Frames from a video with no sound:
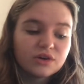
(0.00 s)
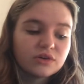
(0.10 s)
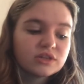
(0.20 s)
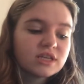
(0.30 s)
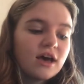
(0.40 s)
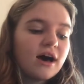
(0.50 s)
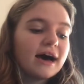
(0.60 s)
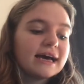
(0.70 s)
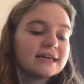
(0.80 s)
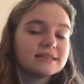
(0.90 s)
course.
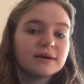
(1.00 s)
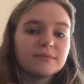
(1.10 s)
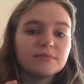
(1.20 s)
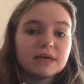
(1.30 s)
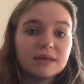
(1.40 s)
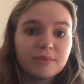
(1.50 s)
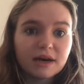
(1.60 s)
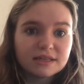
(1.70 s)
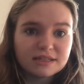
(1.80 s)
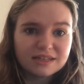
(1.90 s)
I had Millie
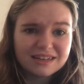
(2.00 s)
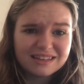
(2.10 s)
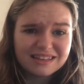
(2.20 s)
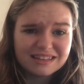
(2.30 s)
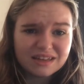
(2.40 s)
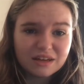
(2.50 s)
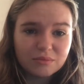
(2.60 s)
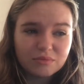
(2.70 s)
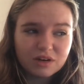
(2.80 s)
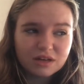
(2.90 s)
Batcher, I think that's how you
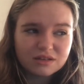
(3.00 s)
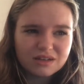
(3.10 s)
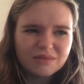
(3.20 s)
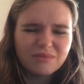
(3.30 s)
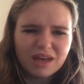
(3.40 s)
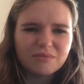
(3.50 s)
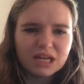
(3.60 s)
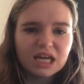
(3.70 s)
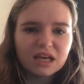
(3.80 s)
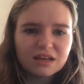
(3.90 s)
pronounce her name, yeah,
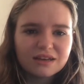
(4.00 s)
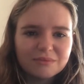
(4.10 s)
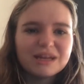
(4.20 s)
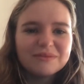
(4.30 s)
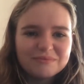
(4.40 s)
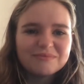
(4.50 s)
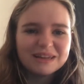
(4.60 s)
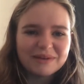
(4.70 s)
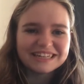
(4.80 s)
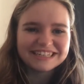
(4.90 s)
Millie
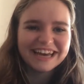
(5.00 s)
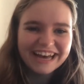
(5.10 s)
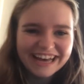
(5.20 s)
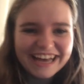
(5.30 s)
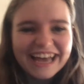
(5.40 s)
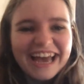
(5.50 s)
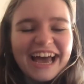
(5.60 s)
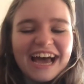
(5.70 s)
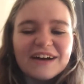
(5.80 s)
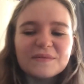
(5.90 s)
Batcher.
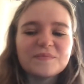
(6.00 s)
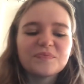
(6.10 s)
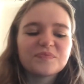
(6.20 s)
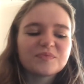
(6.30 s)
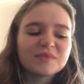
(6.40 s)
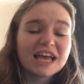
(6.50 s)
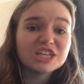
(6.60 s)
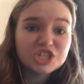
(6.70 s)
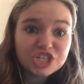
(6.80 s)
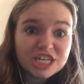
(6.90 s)

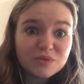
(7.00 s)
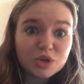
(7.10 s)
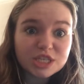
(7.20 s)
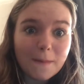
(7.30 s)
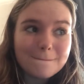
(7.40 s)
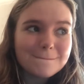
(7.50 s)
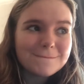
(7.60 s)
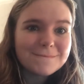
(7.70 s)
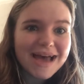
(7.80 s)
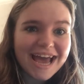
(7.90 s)
And she was
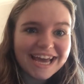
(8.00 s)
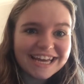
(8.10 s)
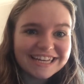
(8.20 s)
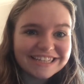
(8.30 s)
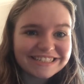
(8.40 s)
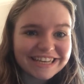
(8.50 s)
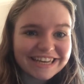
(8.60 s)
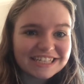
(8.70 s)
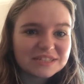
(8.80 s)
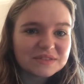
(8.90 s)

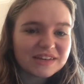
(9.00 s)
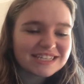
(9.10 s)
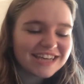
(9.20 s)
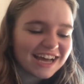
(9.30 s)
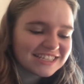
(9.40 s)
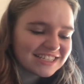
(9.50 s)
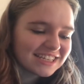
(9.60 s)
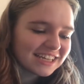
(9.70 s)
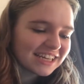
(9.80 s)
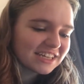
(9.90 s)
amazing, she's
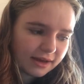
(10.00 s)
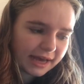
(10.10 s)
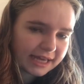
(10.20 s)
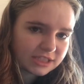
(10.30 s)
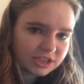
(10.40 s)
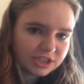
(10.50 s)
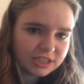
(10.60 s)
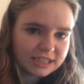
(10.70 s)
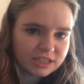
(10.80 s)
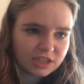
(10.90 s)
fantastic, and she's